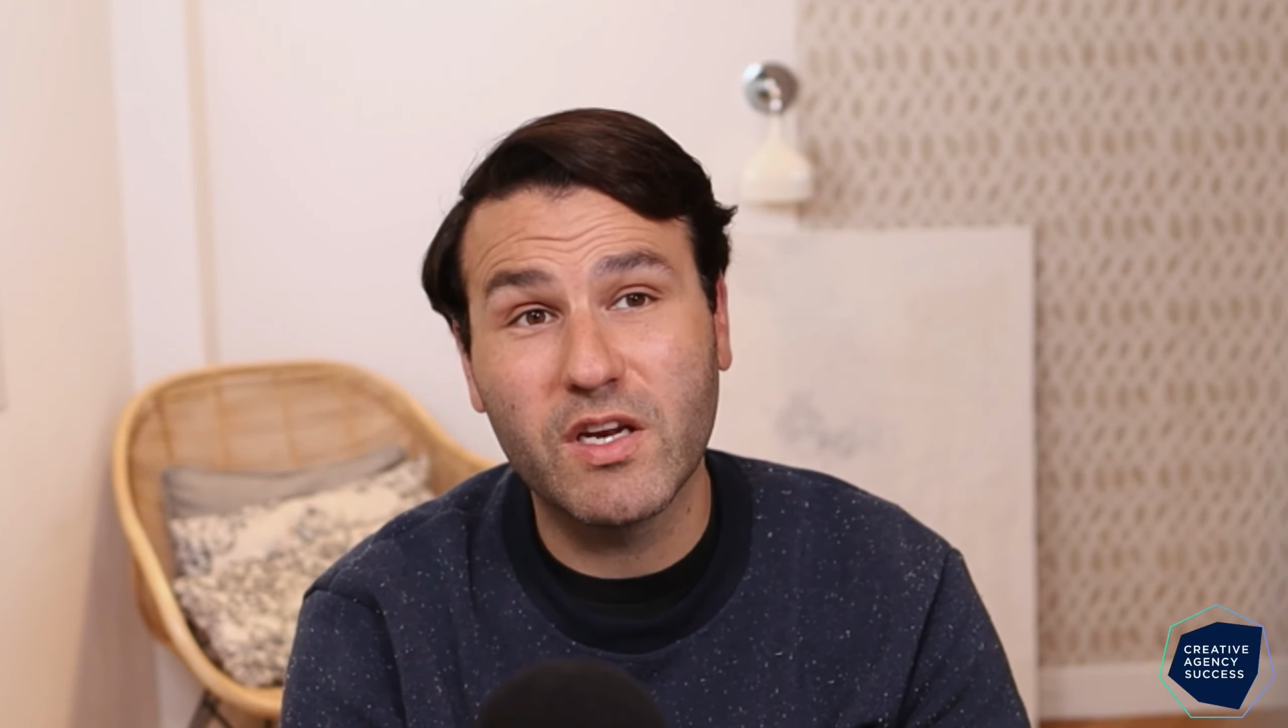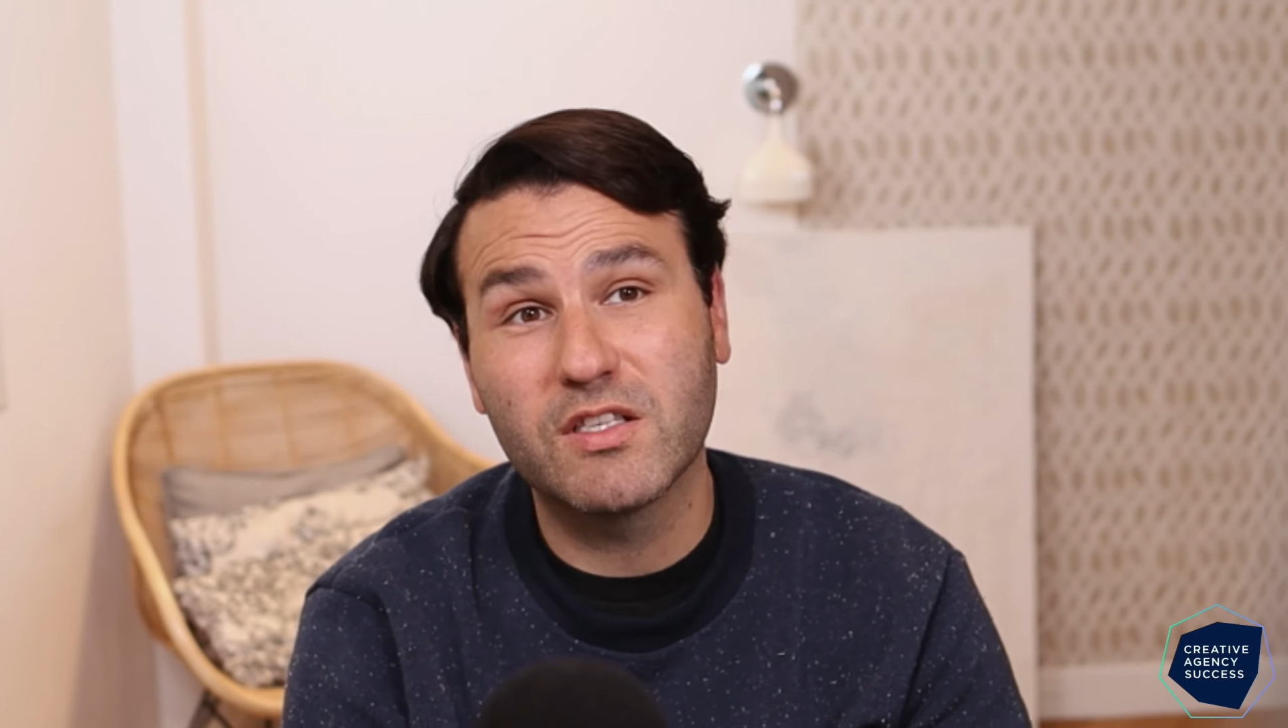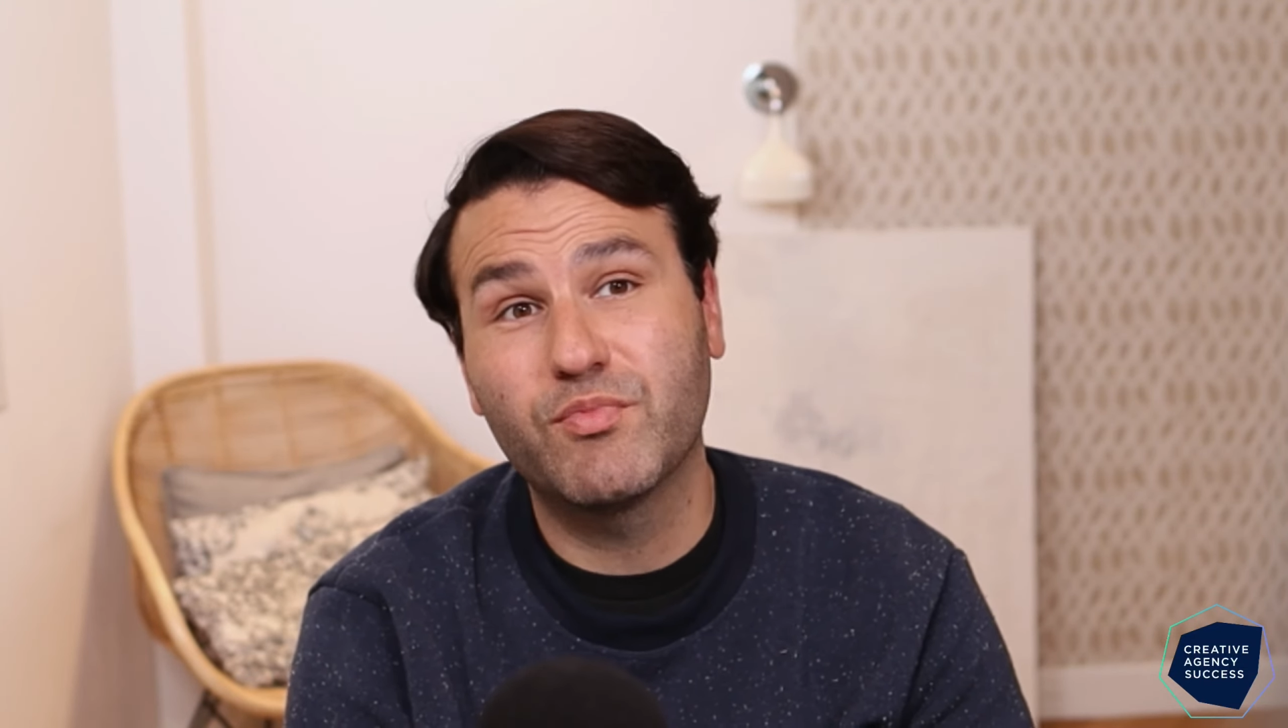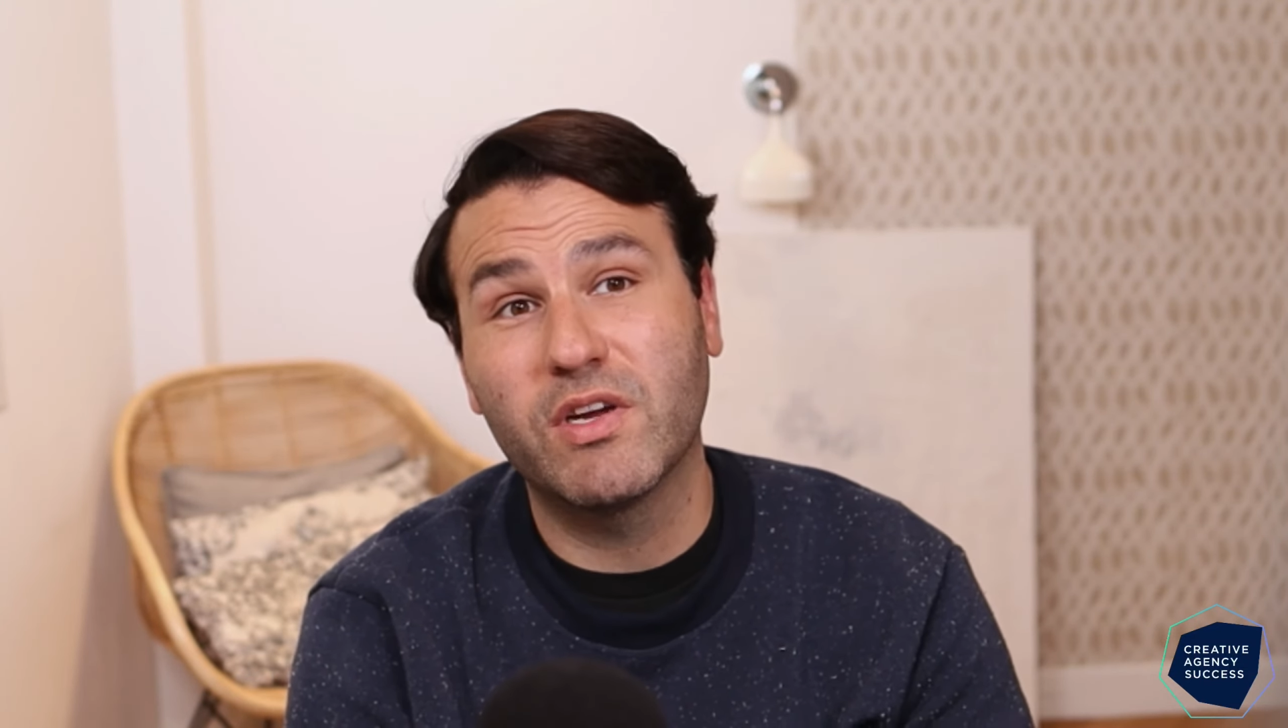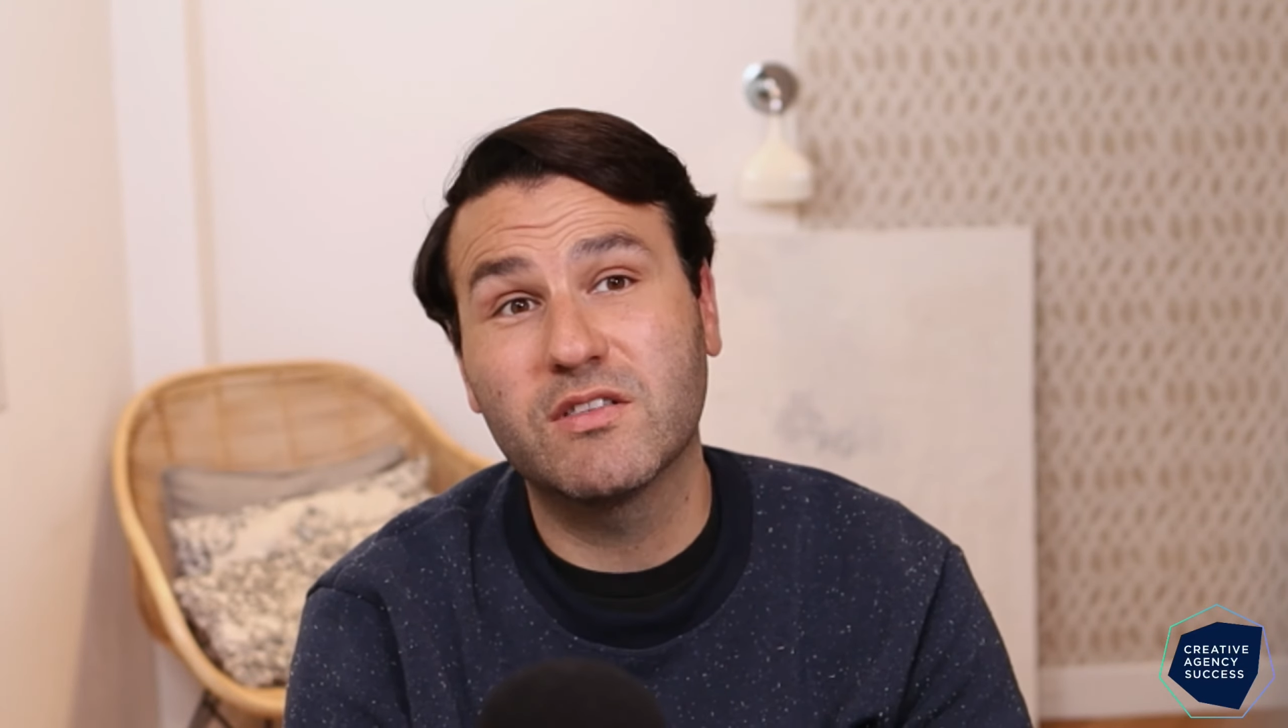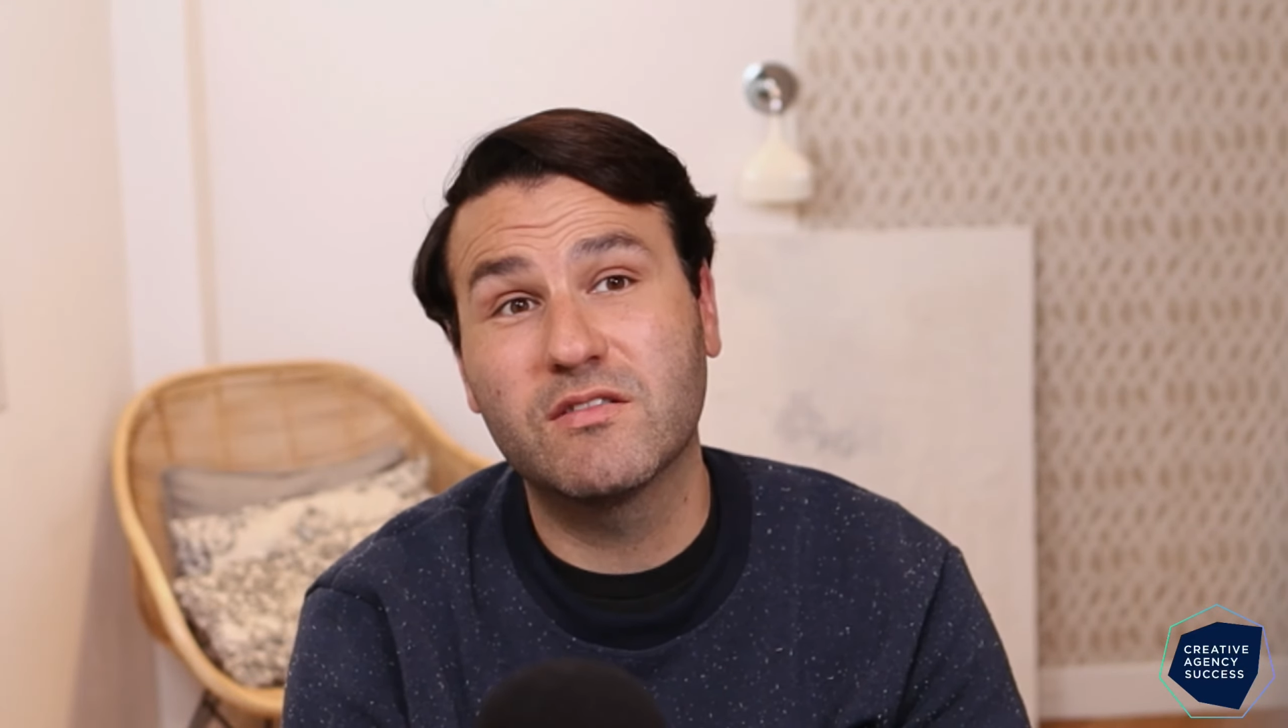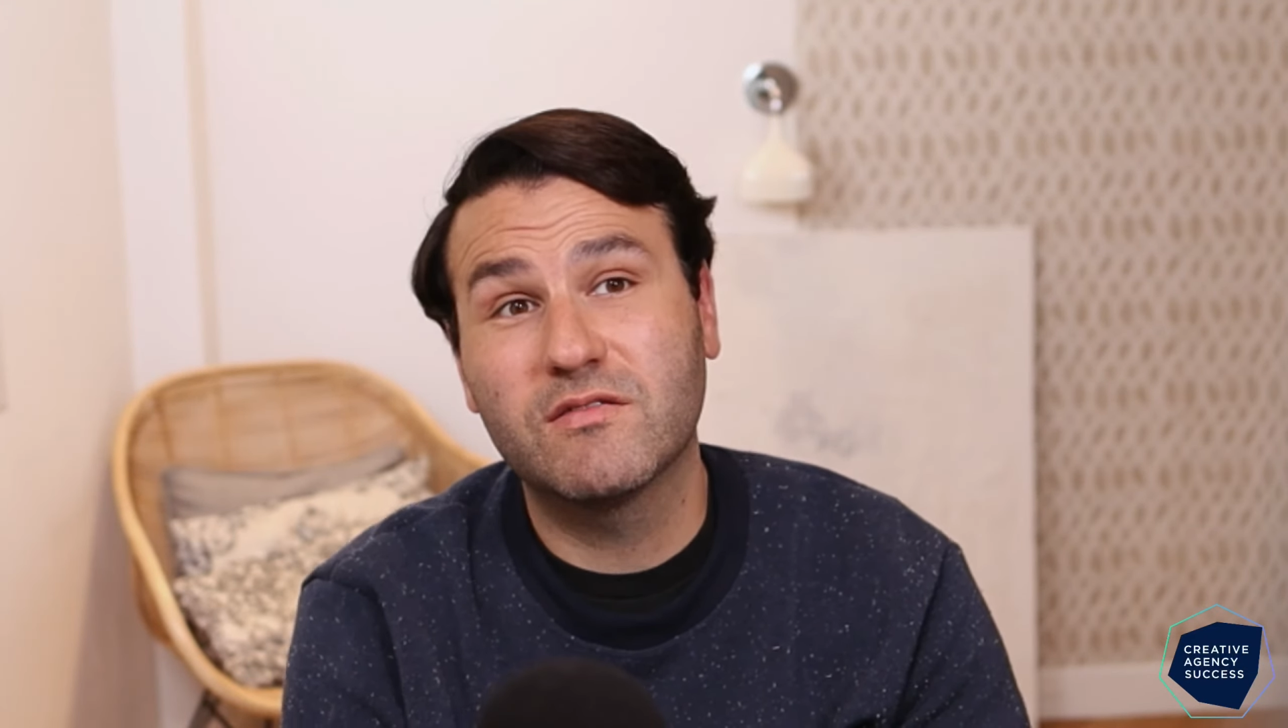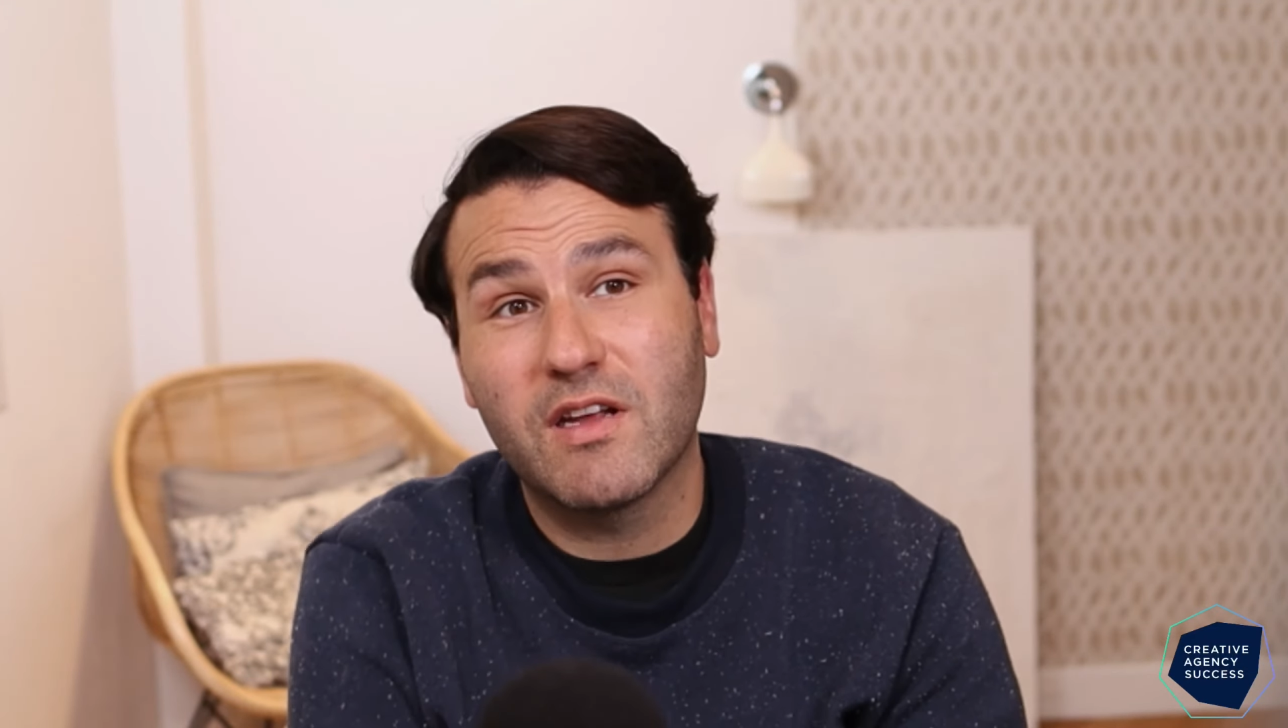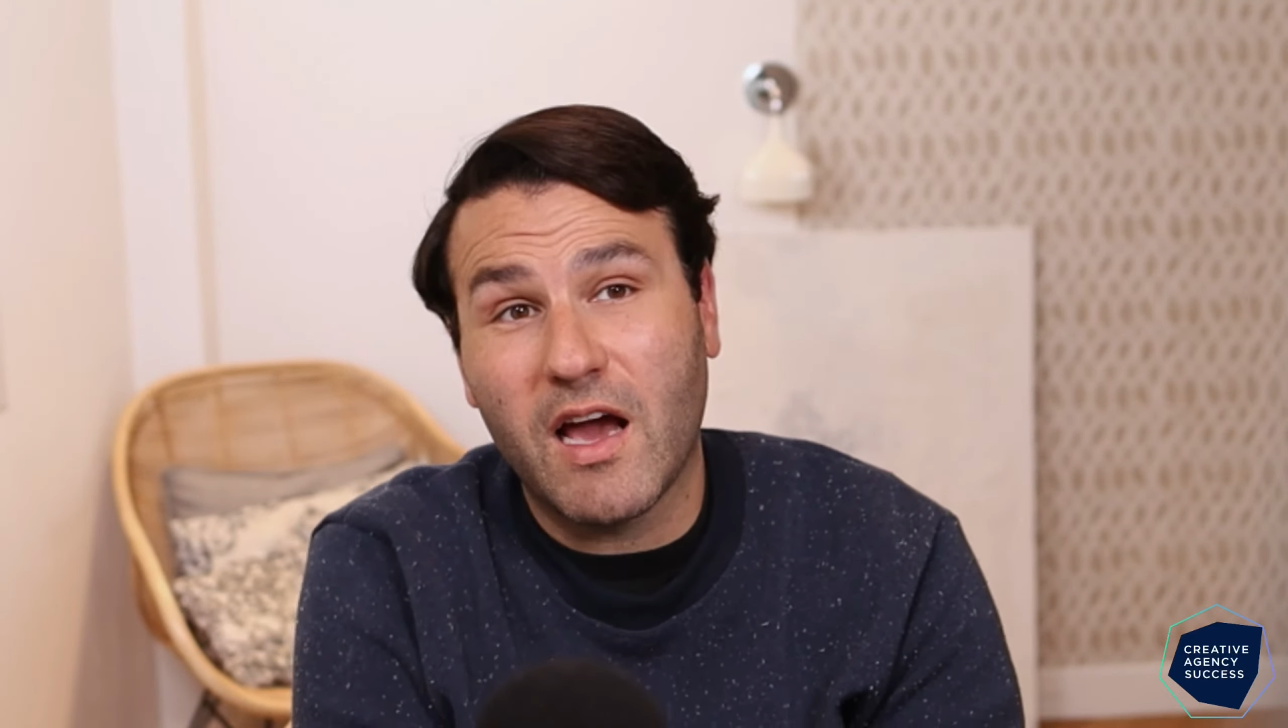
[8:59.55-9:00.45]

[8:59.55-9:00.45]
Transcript: can express